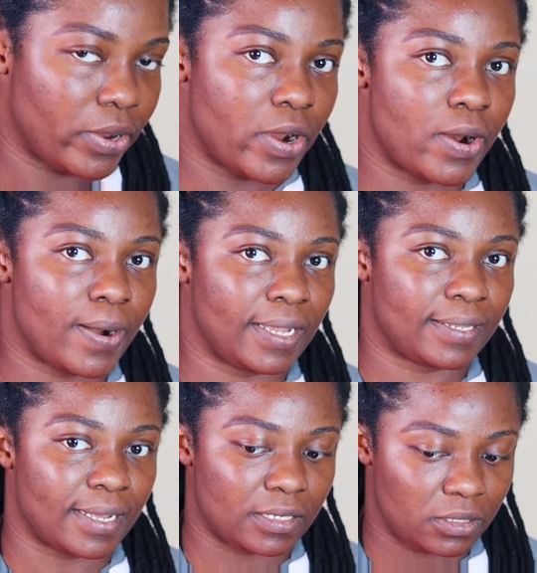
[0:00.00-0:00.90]
All right
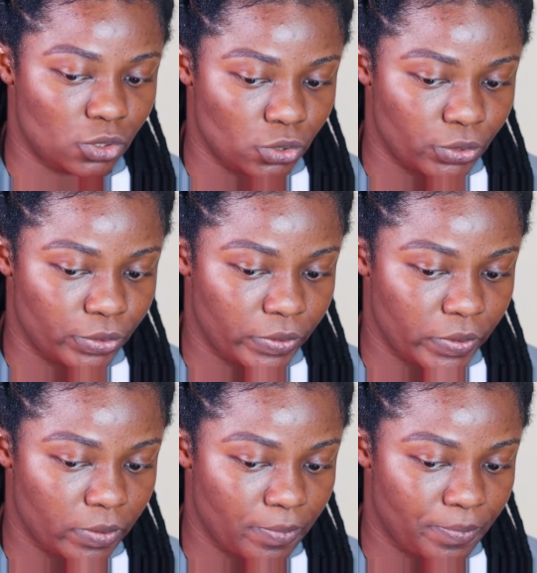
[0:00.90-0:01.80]
guys, so
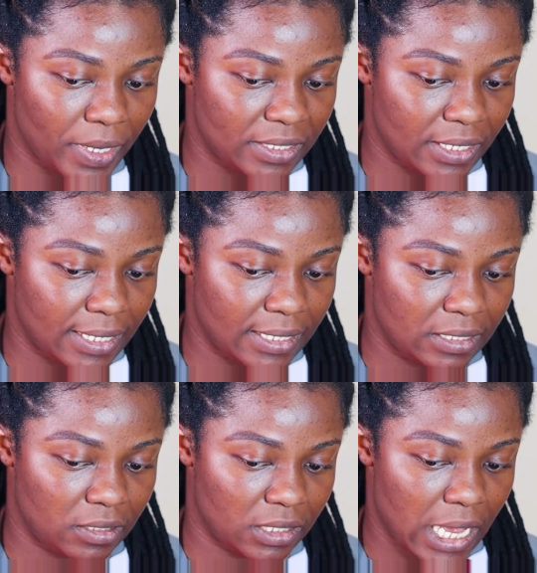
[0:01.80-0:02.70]
basically
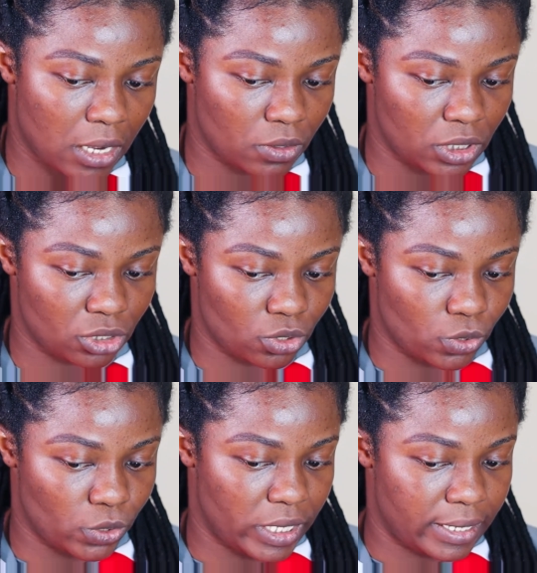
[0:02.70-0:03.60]
this is how it's
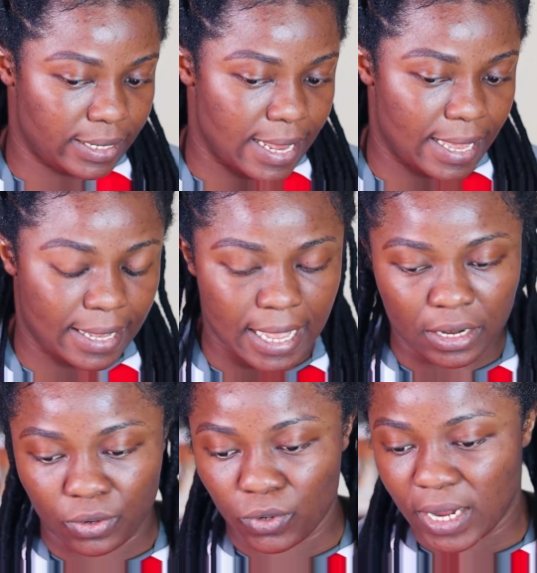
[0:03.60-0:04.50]
looking like,
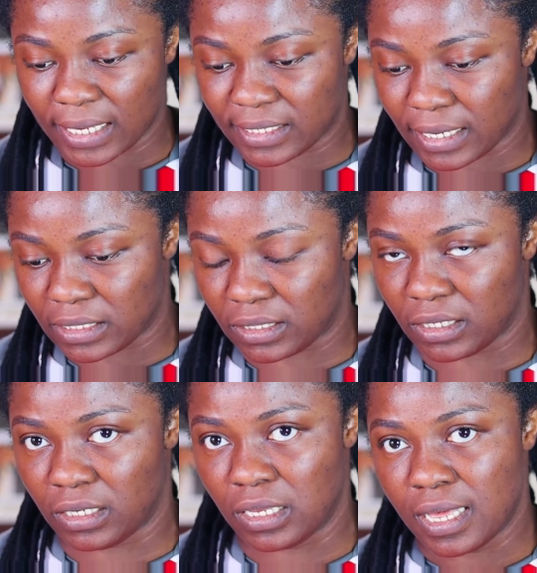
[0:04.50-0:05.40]
and you guys can
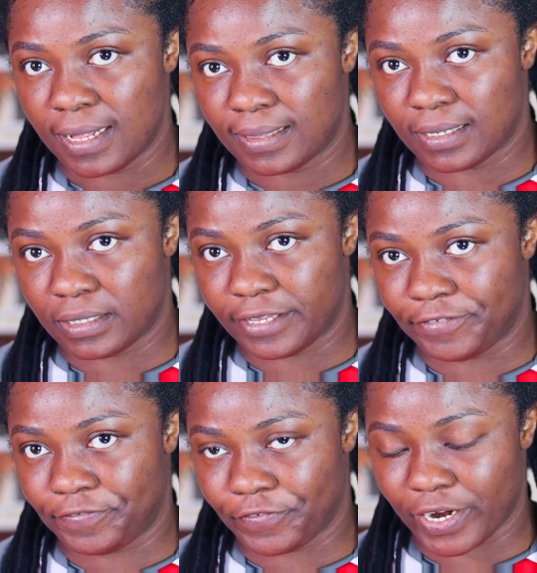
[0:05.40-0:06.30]
see the
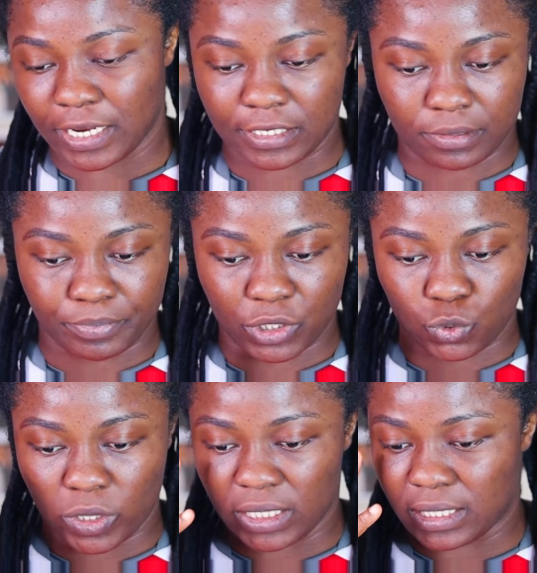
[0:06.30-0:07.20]
difference
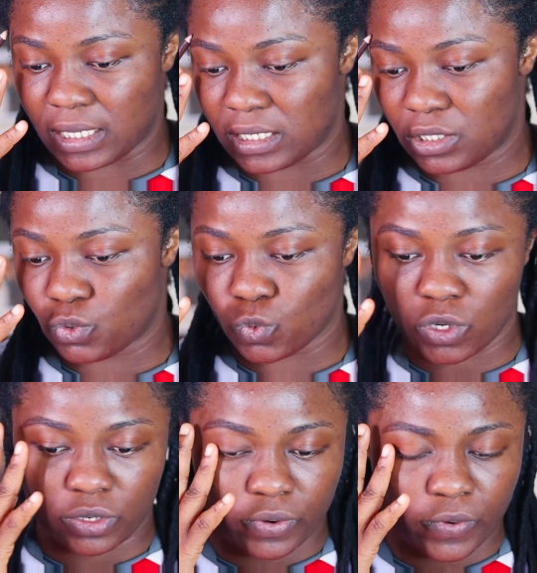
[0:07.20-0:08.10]
between this
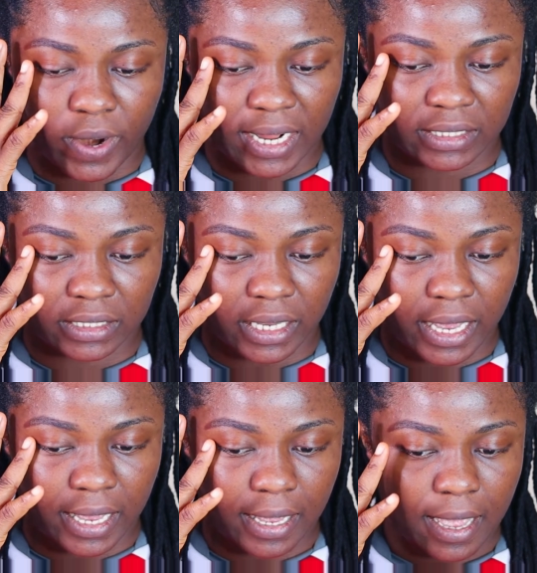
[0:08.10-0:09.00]
one right
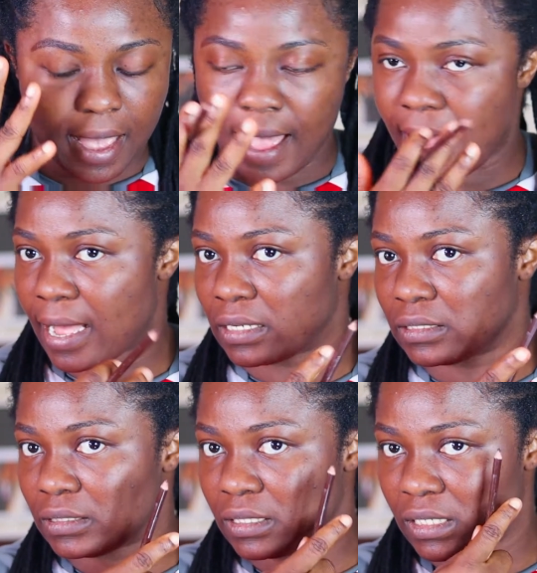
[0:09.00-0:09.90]
here
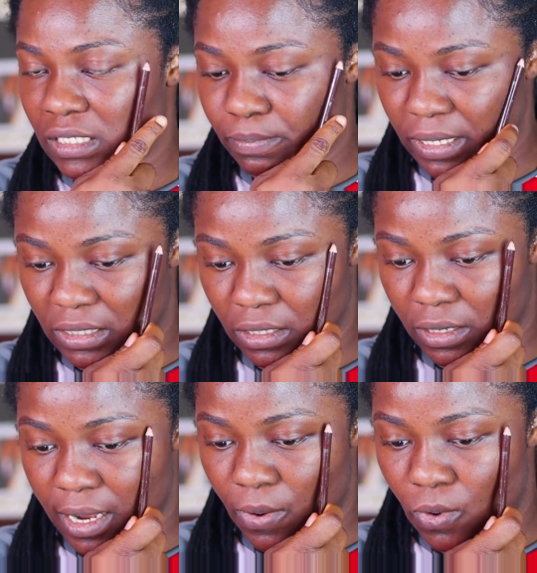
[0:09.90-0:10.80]
and this
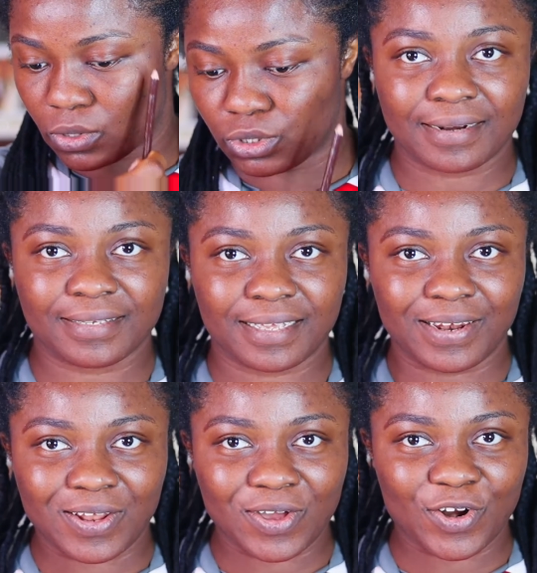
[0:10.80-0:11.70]
particular one. There is a
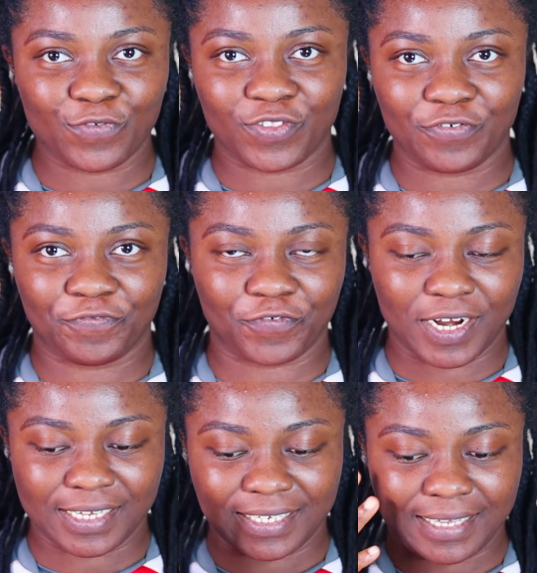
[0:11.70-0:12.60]
lot of
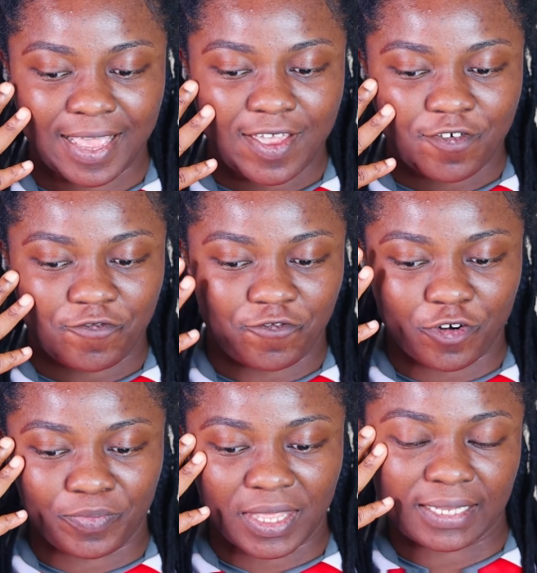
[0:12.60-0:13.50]
difference
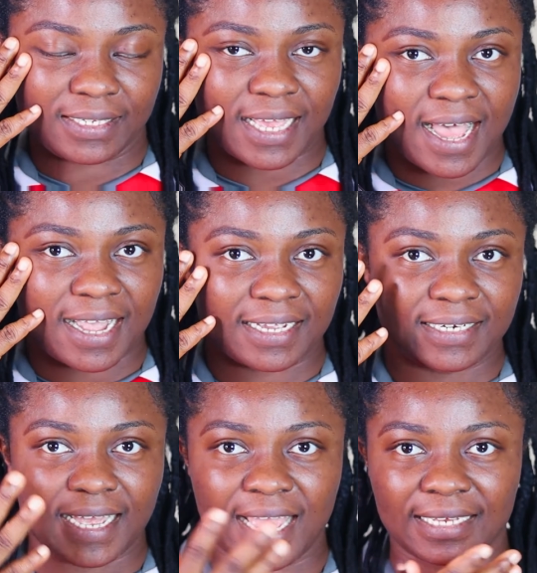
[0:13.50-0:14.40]
from this
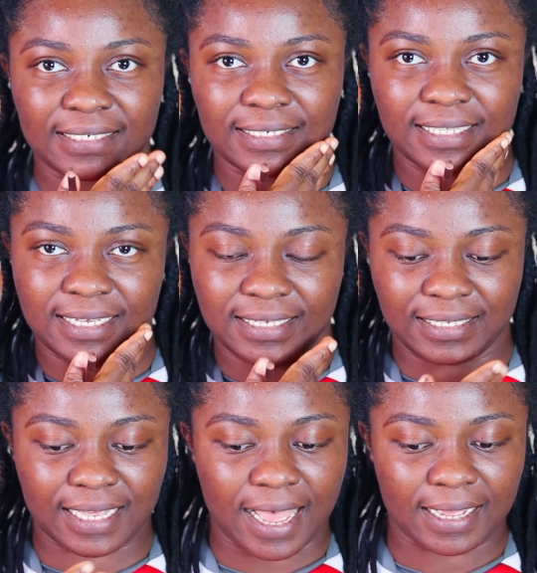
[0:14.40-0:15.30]
side and this
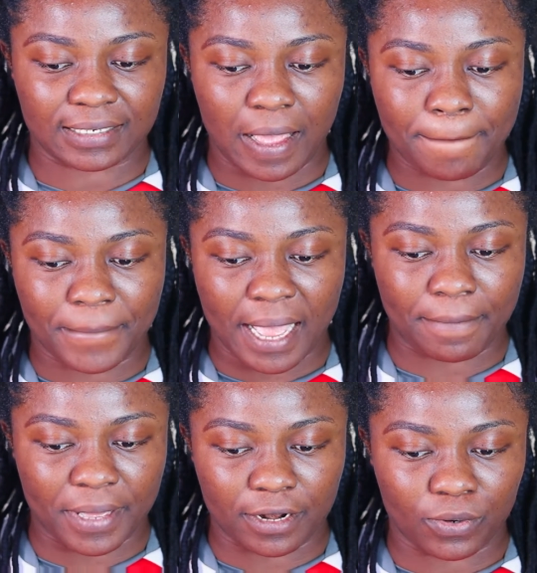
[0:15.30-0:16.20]
side by
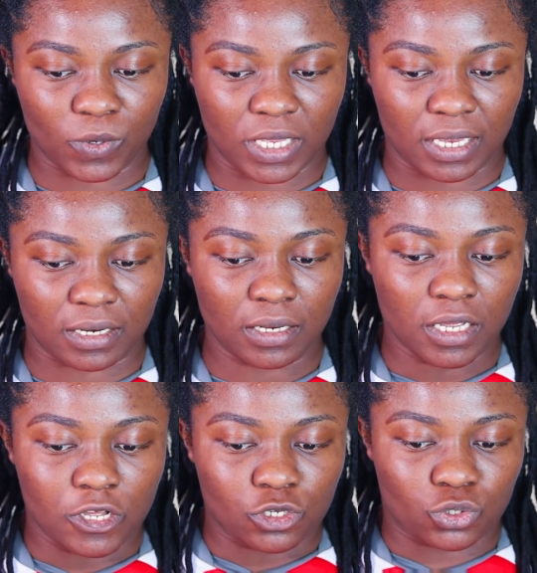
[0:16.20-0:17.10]
men looking.
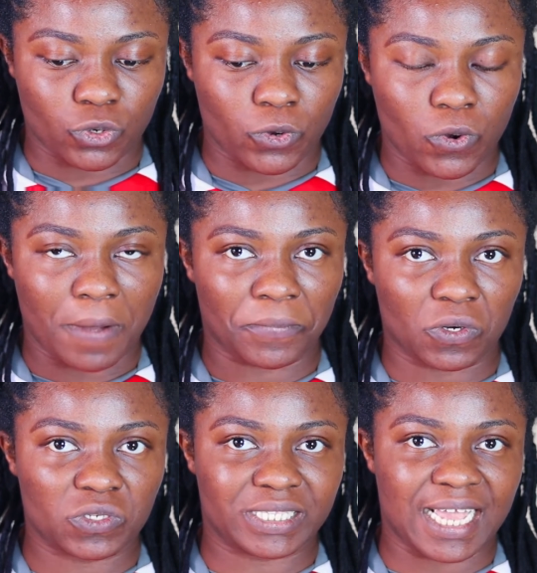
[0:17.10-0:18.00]
So I'm
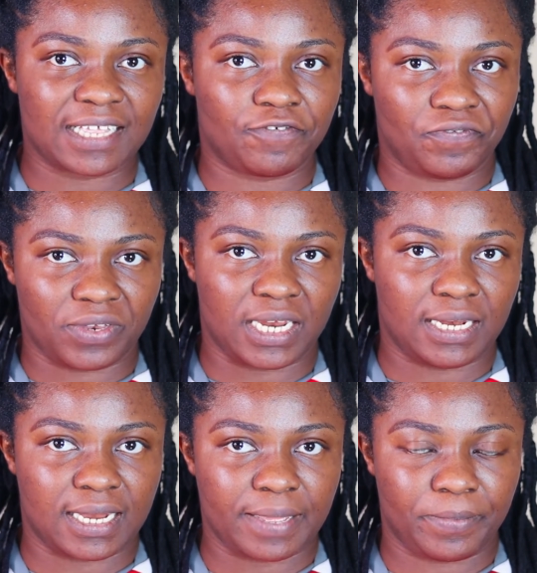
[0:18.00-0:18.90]
gonna start
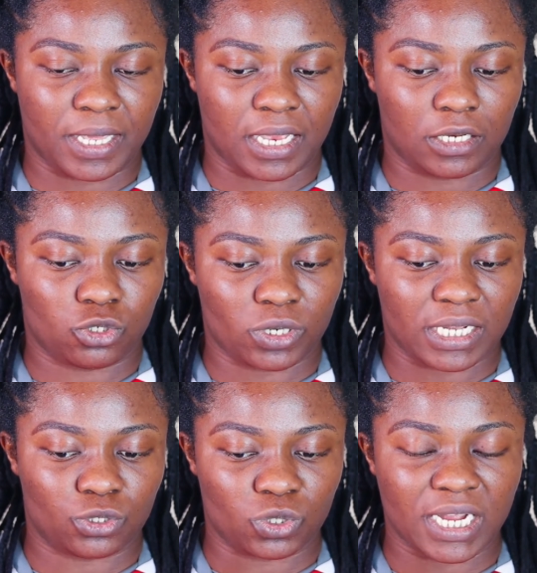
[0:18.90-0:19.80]
filling them in so
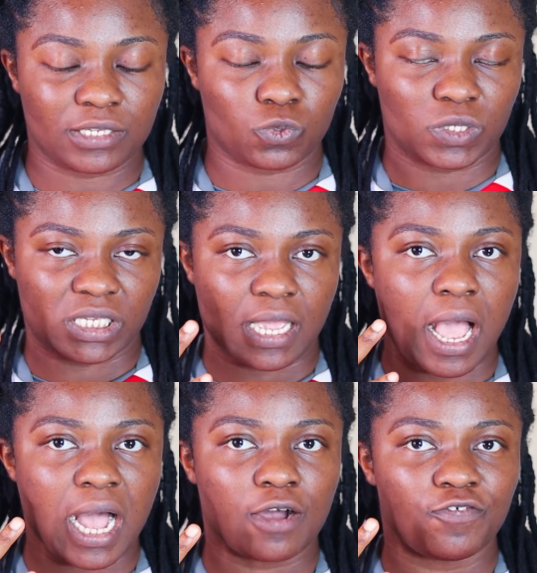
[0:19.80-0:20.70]
that you guys will see
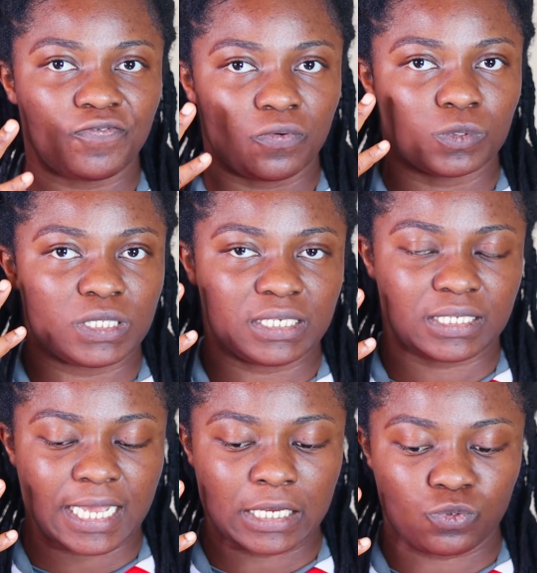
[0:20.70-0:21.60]
how full
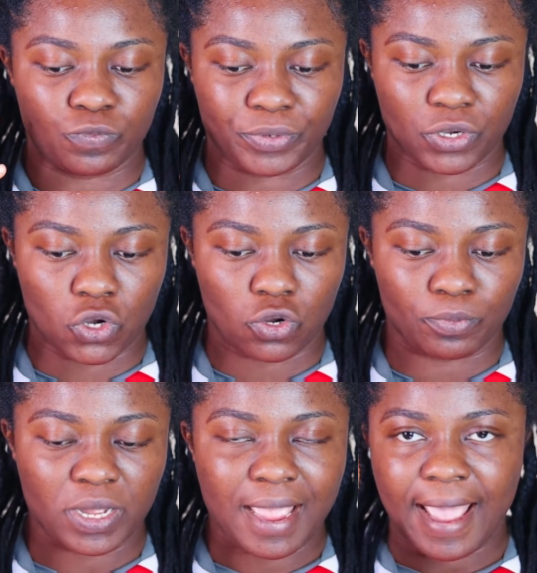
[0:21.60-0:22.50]
this side will
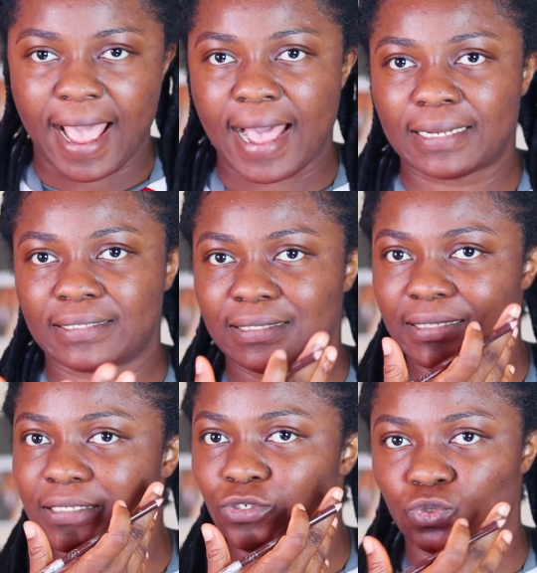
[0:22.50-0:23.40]
become, and
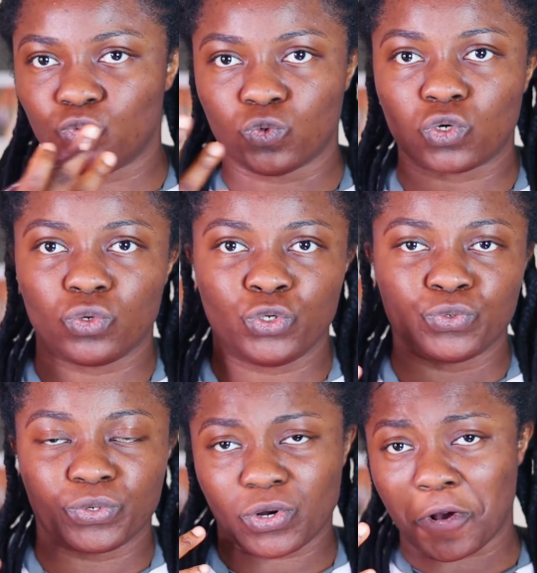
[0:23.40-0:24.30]
you
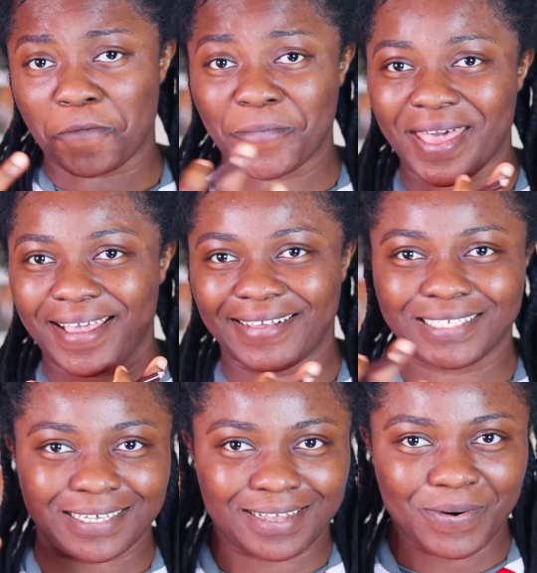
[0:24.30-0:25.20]
will compare it
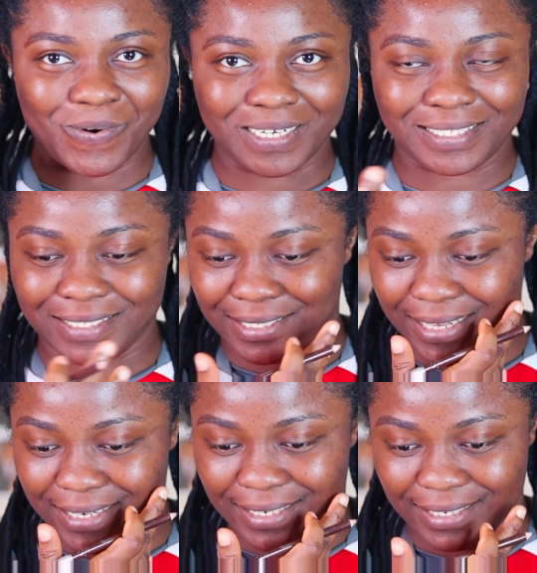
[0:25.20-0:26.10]
with
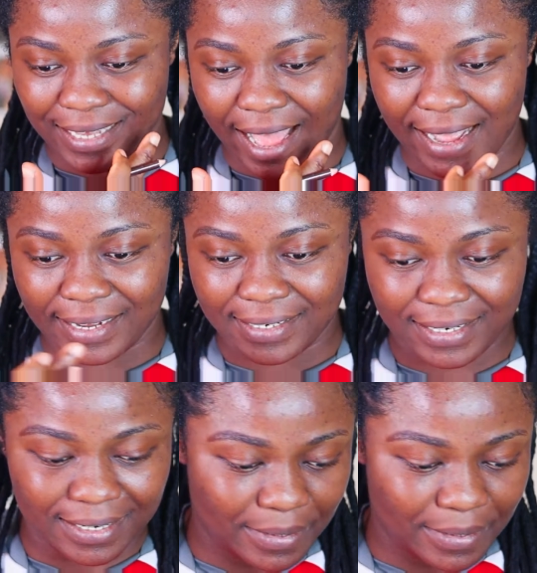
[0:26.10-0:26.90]
this side.